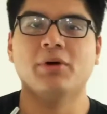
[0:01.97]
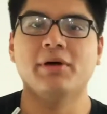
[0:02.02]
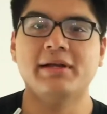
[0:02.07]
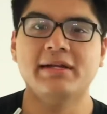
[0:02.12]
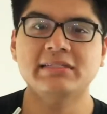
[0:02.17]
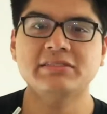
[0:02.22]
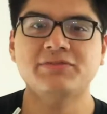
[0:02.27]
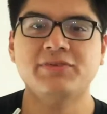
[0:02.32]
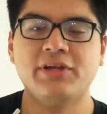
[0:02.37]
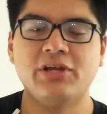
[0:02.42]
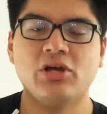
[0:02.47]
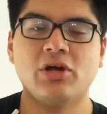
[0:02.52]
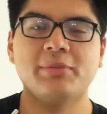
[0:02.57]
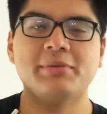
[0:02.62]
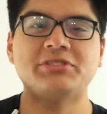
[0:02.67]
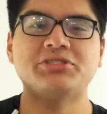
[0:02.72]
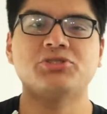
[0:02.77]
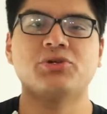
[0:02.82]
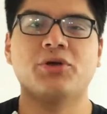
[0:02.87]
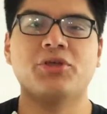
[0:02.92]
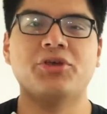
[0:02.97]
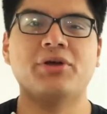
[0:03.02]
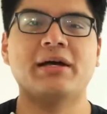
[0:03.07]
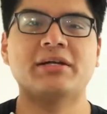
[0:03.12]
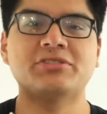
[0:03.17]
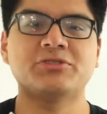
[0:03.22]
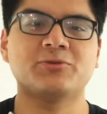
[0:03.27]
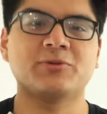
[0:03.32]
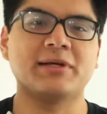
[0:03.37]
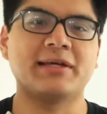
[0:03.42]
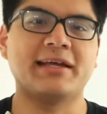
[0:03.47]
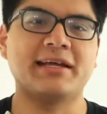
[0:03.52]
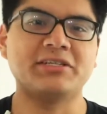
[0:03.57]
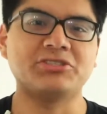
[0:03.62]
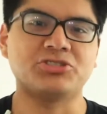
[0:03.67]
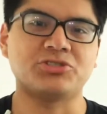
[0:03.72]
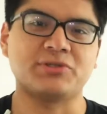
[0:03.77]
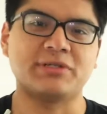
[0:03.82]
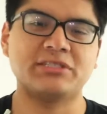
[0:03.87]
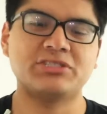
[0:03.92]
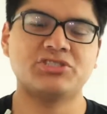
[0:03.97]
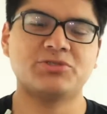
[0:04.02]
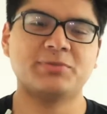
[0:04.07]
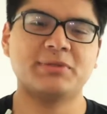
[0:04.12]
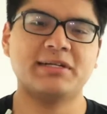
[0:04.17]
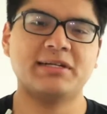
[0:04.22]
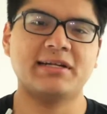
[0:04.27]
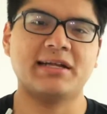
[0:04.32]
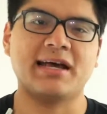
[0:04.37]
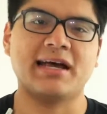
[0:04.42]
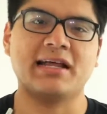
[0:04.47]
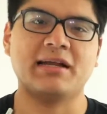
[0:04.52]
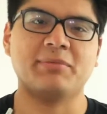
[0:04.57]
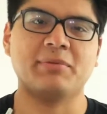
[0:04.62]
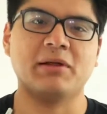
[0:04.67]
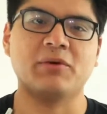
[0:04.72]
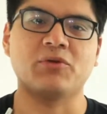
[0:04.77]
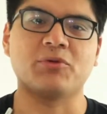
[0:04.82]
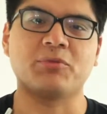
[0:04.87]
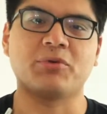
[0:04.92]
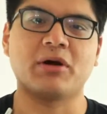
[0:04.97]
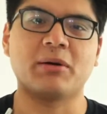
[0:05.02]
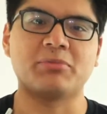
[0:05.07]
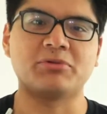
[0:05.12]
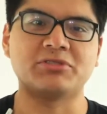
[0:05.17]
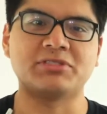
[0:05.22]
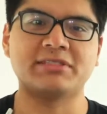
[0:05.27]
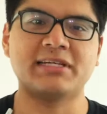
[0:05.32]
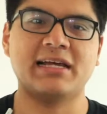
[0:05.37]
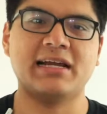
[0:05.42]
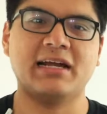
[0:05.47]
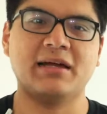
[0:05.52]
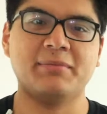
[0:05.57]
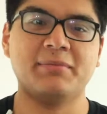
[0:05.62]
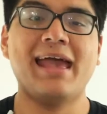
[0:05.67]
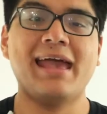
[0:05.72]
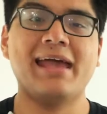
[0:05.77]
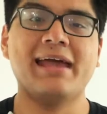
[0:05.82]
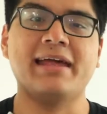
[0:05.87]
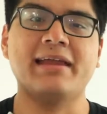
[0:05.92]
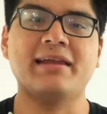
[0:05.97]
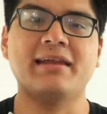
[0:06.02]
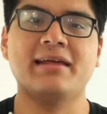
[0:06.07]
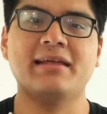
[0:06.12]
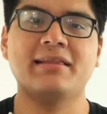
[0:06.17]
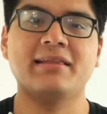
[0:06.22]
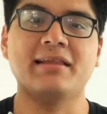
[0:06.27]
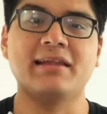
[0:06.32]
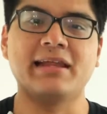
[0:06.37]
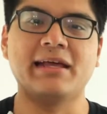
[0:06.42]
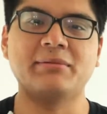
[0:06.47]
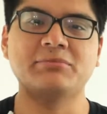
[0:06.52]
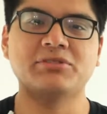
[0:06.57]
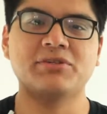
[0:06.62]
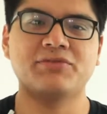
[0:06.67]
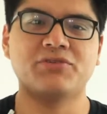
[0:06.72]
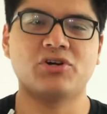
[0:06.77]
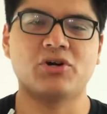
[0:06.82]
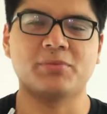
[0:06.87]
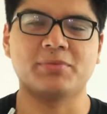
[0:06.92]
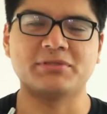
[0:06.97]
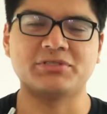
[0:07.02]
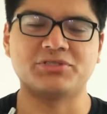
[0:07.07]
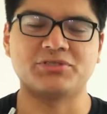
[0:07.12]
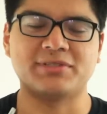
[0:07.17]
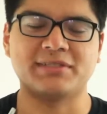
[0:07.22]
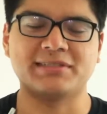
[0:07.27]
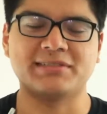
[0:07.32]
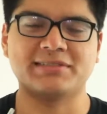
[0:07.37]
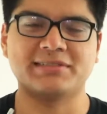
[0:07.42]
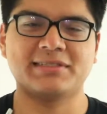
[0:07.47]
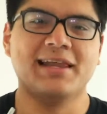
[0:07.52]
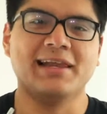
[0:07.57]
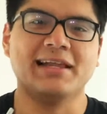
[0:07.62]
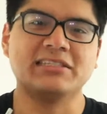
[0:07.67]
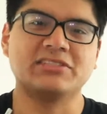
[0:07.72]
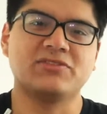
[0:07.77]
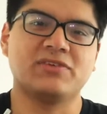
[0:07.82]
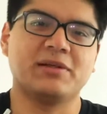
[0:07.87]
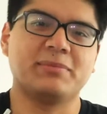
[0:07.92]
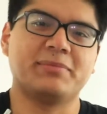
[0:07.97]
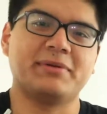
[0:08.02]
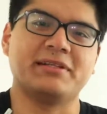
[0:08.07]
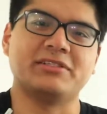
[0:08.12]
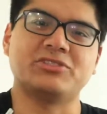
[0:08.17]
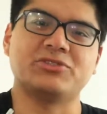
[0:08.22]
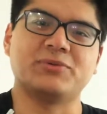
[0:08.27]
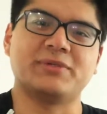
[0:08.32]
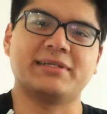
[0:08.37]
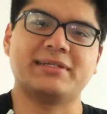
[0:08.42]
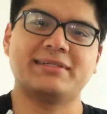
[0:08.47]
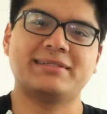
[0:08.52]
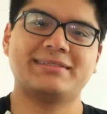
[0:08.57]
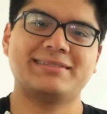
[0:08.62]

Well, in this video, I'll be showing you how to encase your instrument, how to play with proper setup, and the names of your open strings. Let's flip into it.